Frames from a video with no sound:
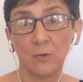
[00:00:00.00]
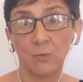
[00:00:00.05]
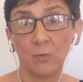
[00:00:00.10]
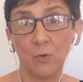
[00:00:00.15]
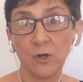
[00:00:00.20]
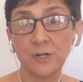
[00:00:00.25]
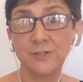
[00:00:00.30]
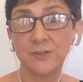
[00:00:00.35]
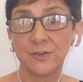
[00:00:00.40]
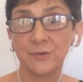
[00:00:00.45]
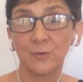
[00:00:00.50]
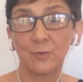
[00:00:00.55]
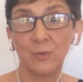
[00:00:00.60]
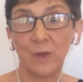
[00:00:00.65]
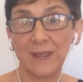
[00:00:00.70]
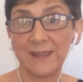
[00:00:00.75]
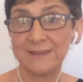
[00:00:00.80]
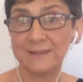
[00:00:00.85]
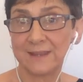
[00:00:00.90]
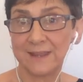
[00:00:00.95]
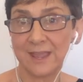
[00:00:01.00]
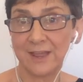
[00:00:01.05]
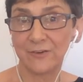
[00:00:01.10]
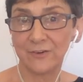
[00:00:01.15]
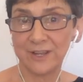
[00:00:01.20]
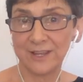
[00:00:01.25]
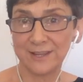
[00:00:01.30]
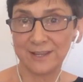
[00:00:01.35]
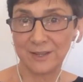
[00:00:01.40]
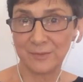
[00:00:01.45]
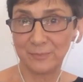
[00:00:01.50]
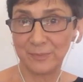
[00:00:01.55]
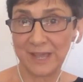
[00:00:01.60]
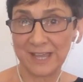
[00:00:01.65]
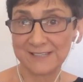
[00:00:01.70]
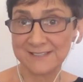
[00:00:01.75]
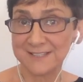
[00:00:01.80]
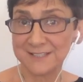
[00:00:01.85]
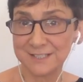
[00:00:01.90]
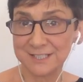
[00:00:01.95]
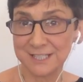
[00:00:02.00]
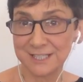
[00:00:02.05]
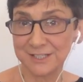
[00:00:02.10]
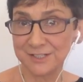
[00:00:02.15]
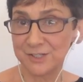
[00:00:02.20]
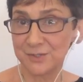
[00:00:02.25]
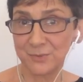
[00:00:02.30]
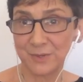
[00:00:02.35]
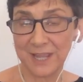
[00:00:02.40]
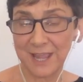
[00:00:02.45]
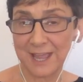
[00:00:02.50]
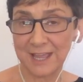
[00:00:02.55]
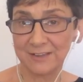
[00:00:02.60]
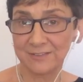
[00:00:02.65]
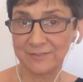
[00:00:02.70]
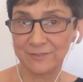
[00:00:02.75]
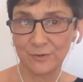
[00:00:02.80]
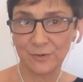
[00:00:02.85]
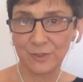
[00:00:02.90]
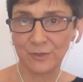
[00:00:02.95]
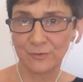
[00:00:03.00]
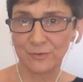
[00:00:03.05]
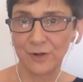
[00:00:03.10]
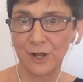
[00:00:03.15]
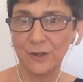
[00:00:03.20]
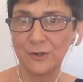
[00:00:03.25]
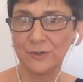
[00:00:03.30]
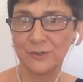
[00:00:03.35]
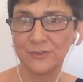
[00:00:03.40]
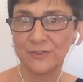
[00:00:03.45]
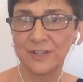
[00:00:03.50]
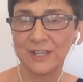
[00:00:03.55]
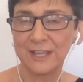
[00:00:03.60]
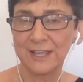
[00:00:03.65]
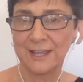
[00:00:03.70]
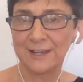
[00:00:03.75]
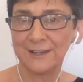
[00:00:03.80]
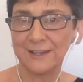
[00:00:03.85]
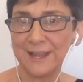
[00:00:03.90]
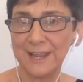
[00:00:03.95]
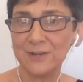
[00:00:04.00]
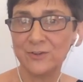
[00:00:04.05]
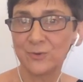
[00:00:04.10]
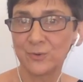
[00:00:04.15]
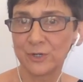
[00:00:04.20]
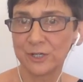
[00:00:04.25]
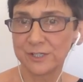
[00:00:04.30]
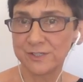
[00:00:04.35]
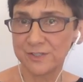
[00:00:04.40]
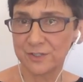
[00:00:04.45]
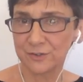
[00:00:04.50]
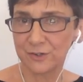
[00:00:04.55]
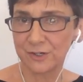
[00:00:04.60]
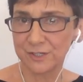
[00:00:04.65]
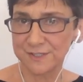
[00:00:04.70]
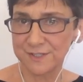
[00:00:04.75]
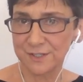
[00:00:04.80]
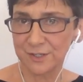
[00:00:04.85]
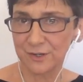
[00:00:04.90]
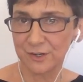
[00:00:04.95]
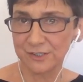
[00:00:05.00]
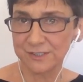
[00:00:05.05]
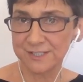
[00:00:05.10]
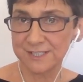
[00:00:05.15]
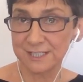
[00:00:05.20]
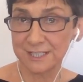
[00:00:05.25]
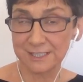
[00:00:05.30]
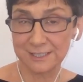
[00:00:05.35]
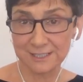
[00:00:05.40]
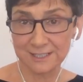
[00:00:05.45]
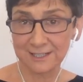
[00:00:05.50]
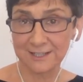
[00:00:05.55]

What weight carrying capacity do we have for the road networks across the continent?